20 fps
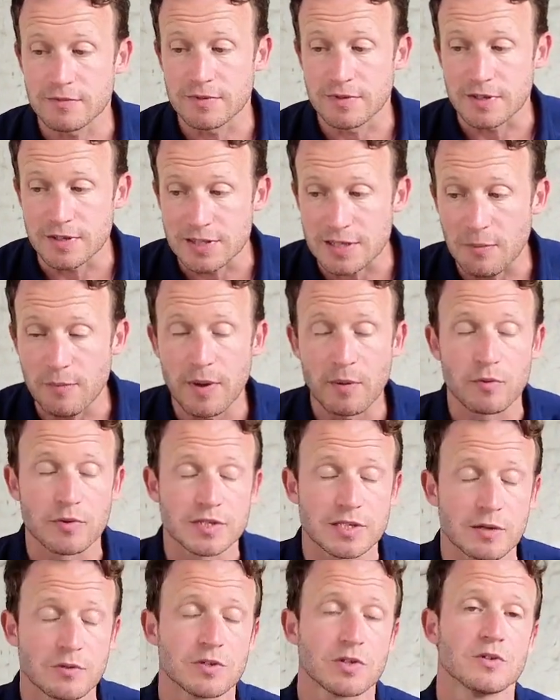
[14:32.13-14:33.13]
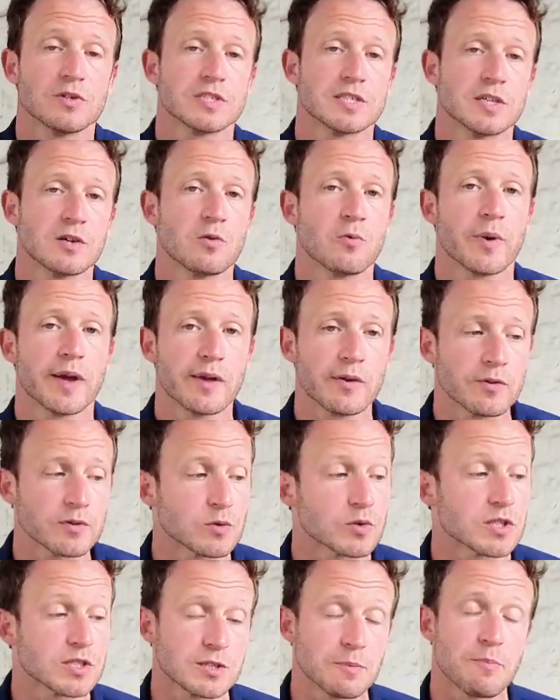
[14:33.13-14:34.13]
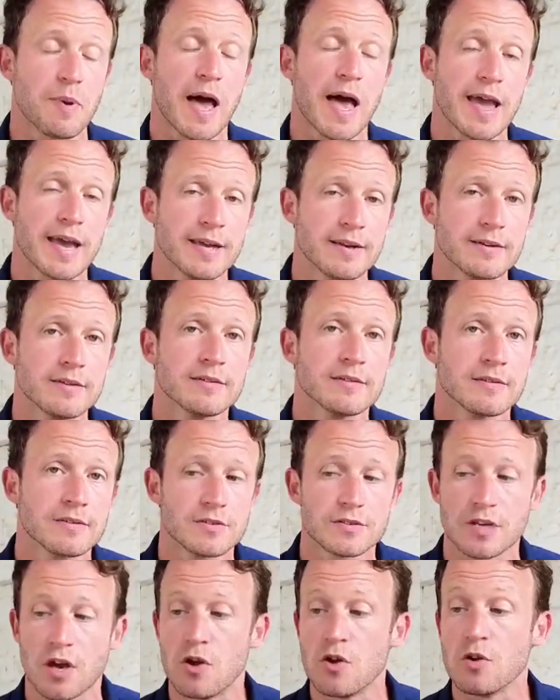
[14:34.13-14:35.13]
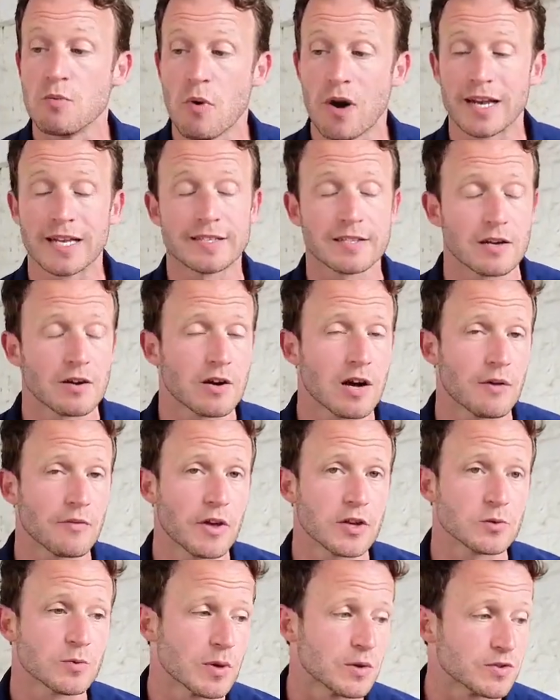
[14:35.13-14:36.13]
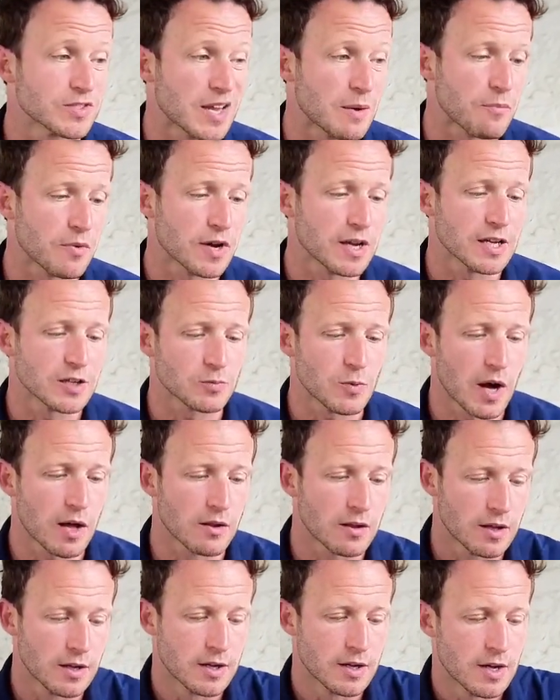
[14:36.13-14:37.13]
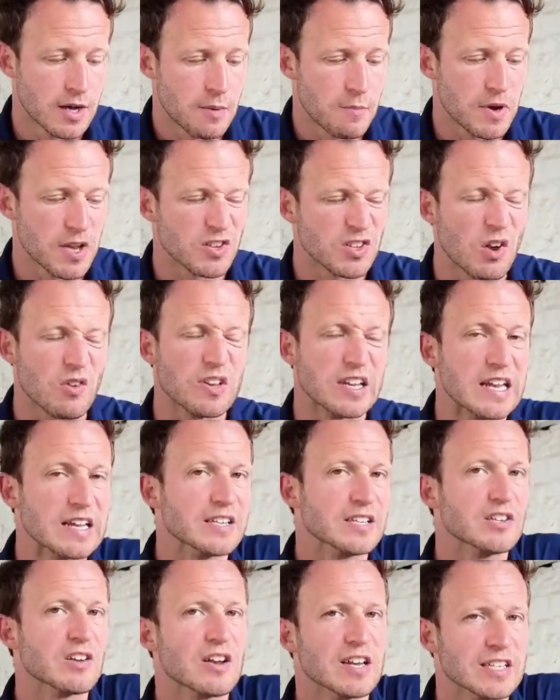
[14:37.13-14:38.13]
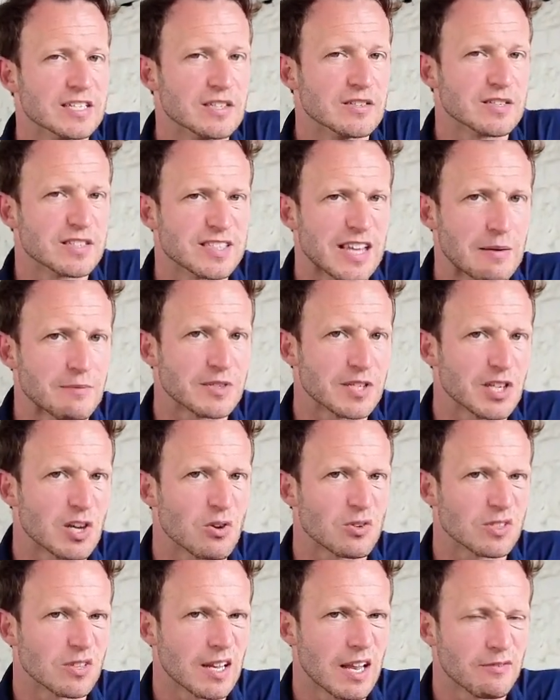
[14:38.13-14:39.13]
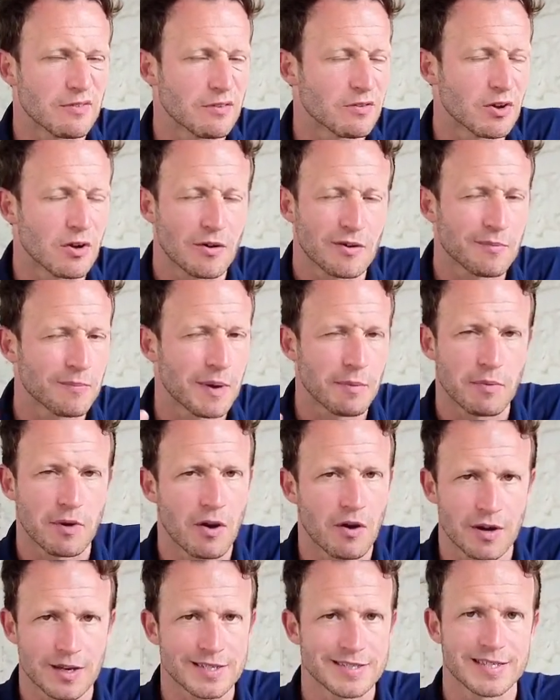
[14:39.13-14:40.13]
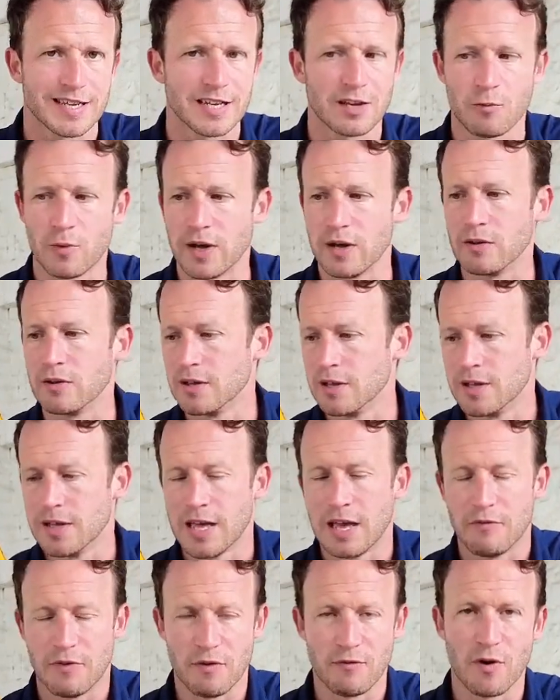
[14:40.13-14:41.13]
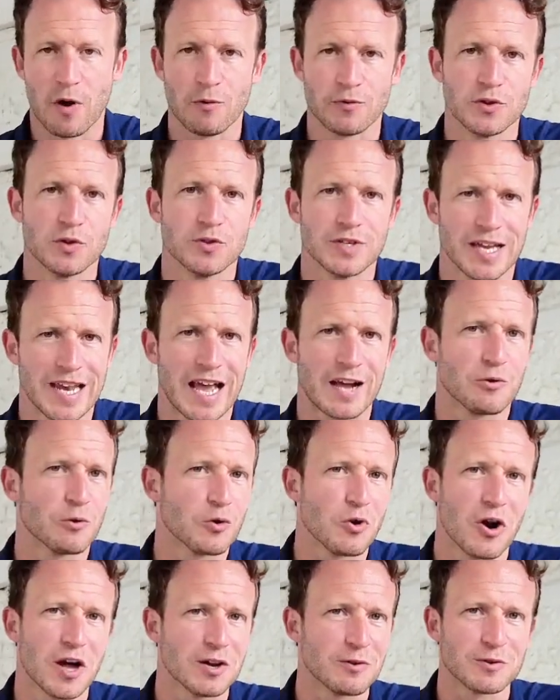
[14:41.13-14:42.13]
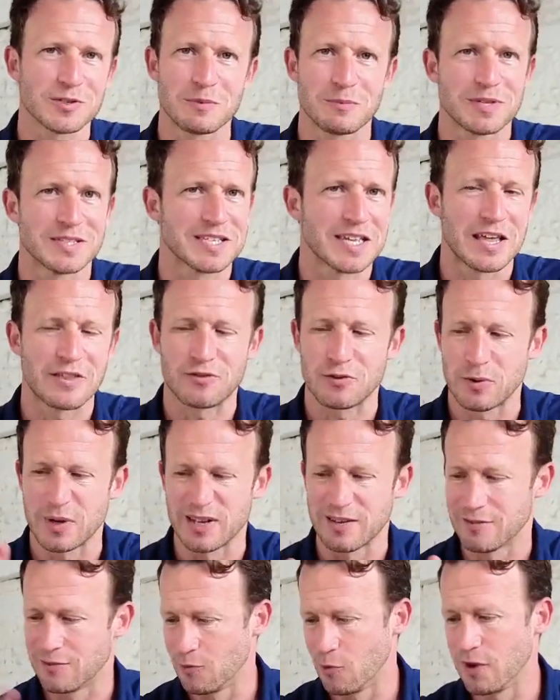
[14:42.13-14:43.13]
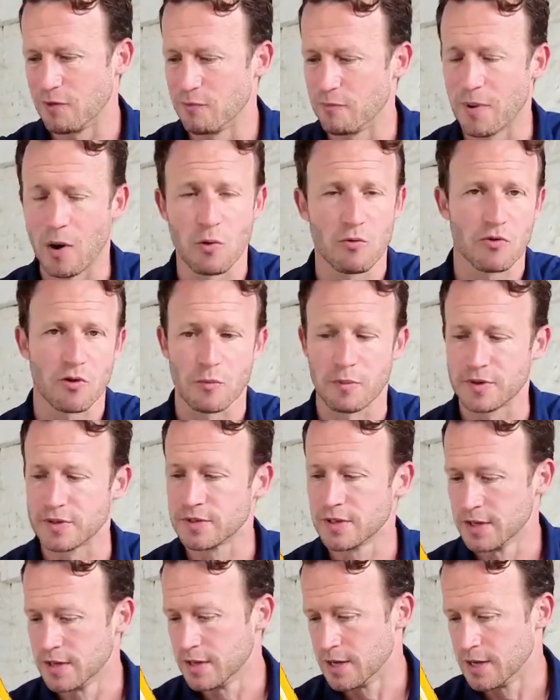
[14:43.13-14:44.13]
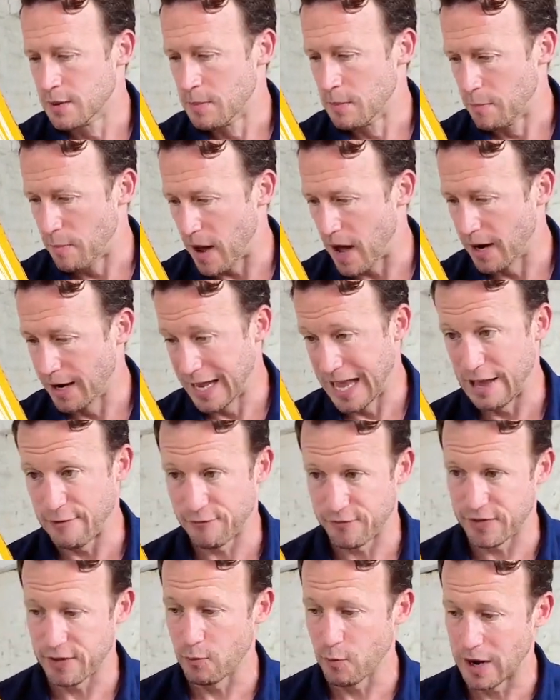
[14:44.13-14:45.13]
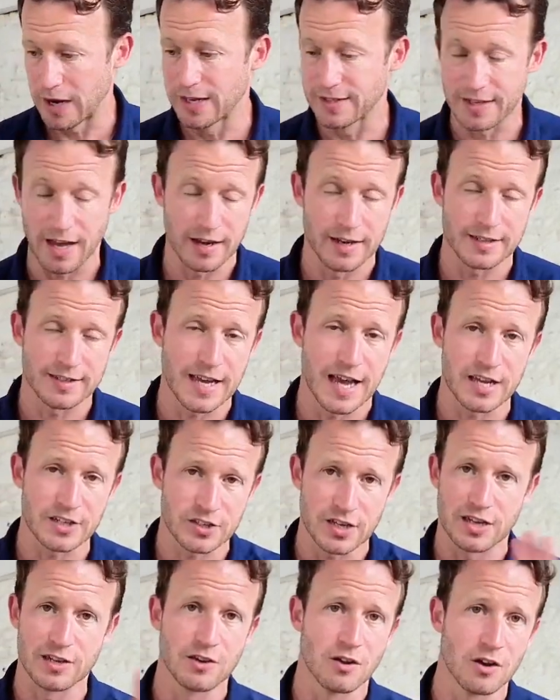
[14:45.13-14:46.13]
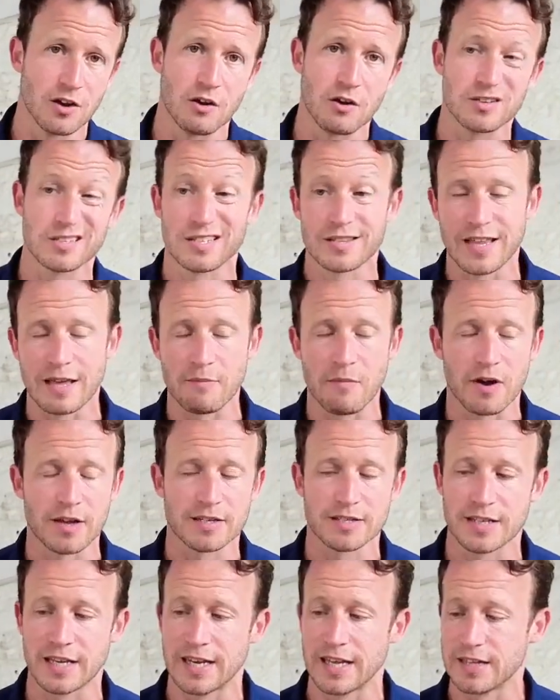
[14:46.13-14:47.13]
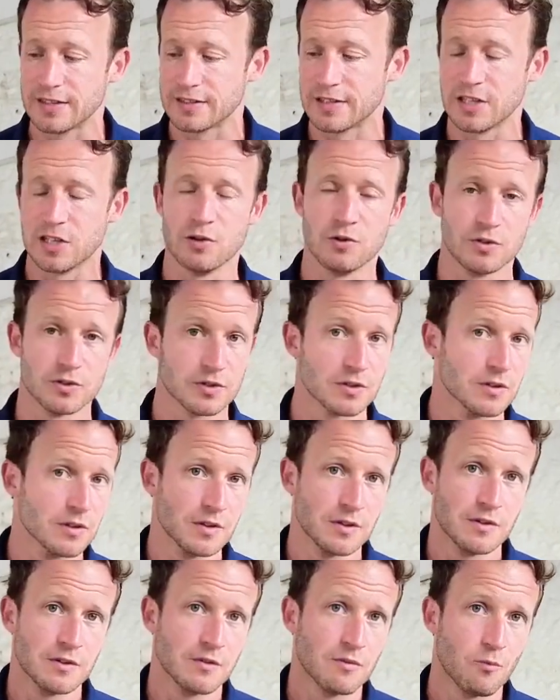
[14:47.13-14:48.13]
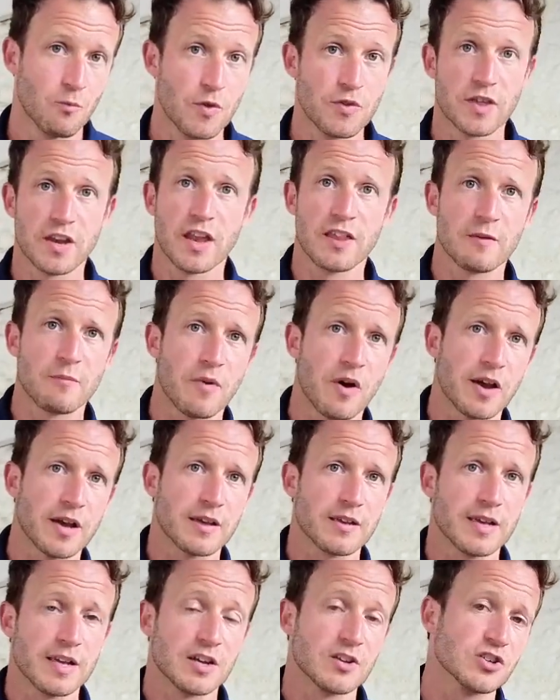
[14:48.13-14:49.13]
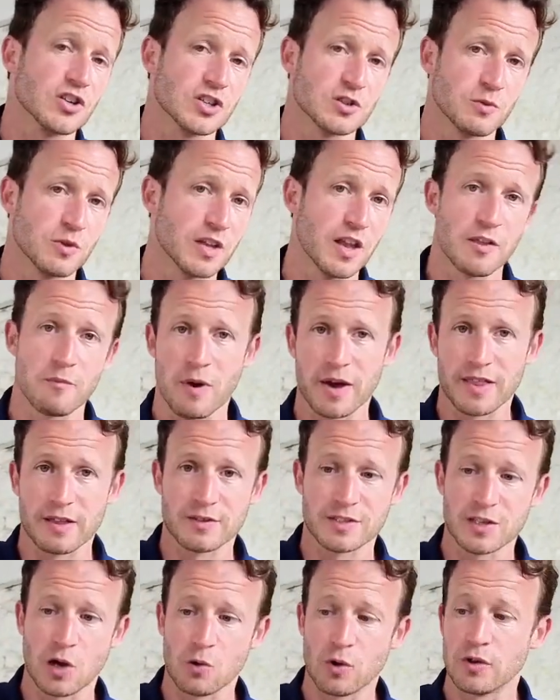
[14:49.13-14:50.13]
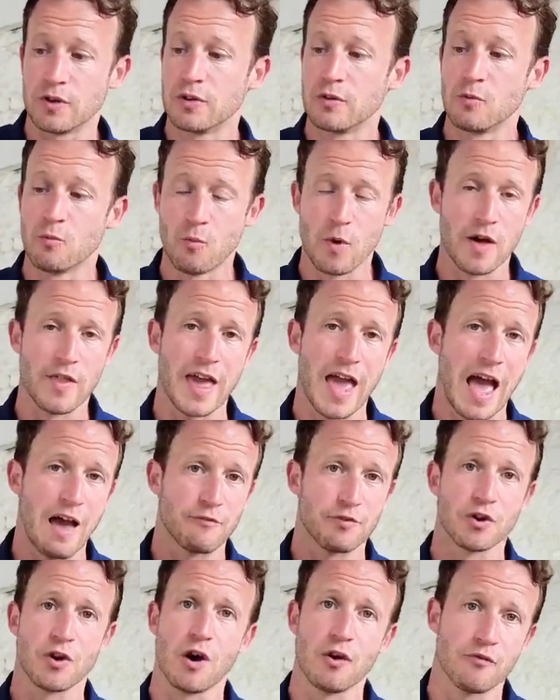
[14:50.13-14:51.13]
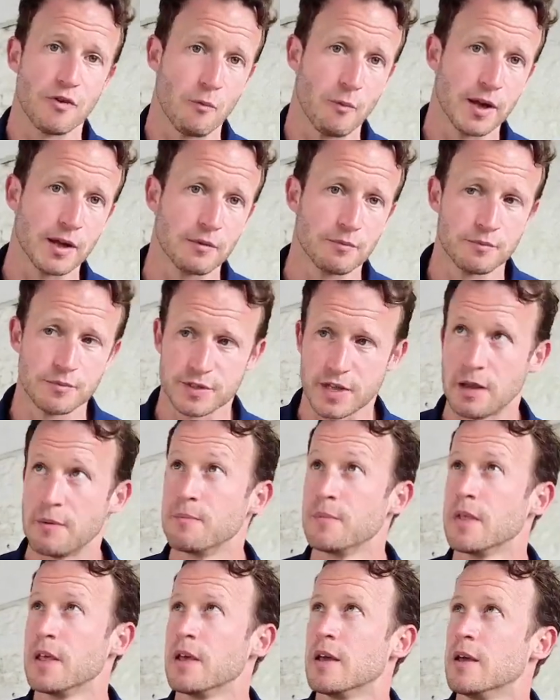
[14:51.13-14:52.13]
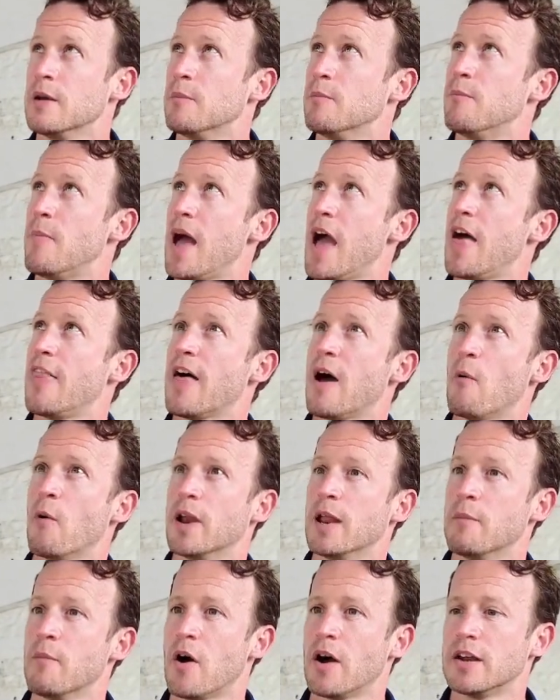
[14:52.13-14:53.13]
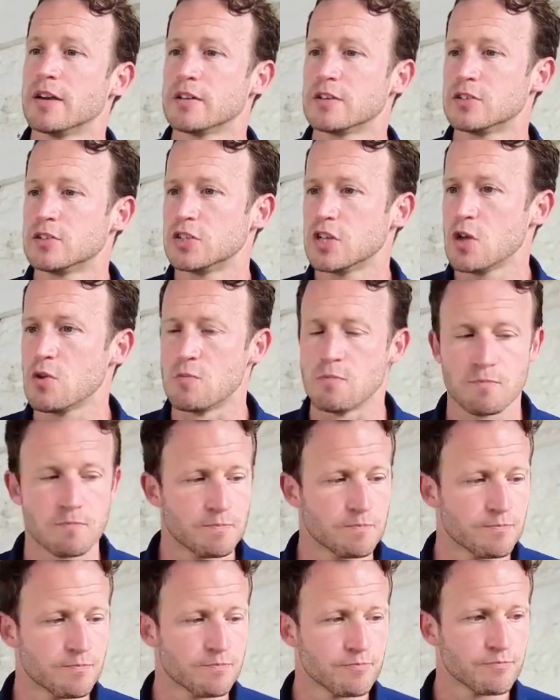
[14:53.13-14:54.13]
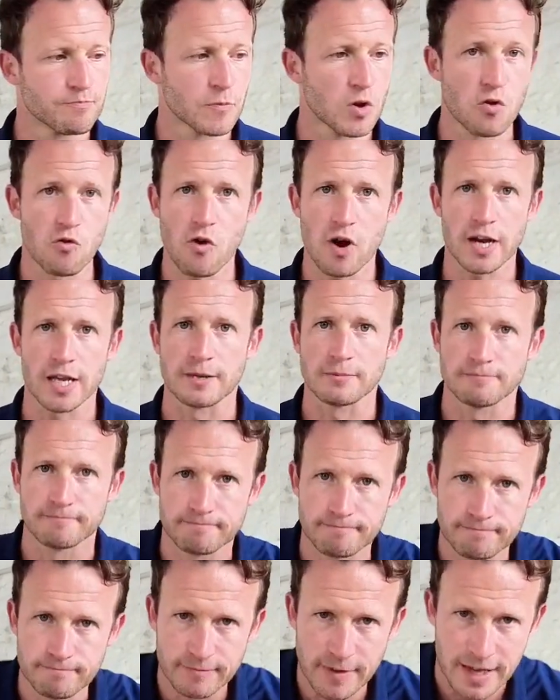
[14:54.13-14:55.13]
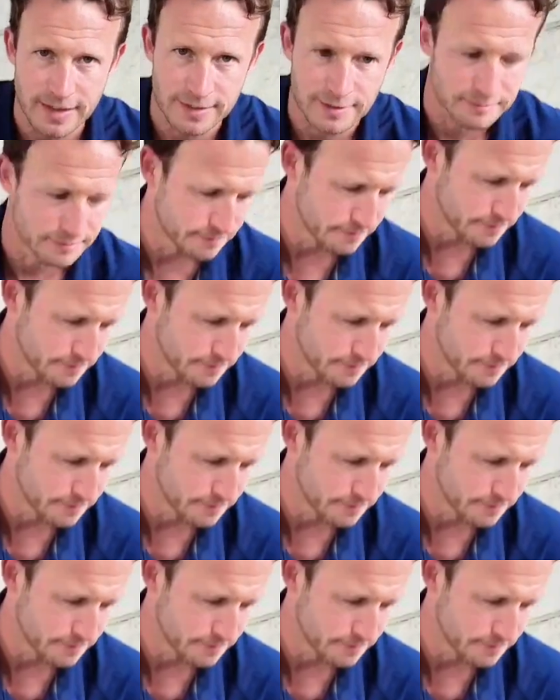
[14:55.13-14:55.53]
Some people still do steel wheels, which is a pain, so you might need to lock up those wheels separately as well. But you don't need to use the same security level of lock. People aren't going to steal a wheel if it involves using an angle grinder or something to get through it, or even bolt croppers. But if the wheel is unattached and not locked, they might steal it to use with another bike, in conjunction with another bike they've stolen where they haven't got a front wheel. So bear that one in mind too. Alrighty, thanks.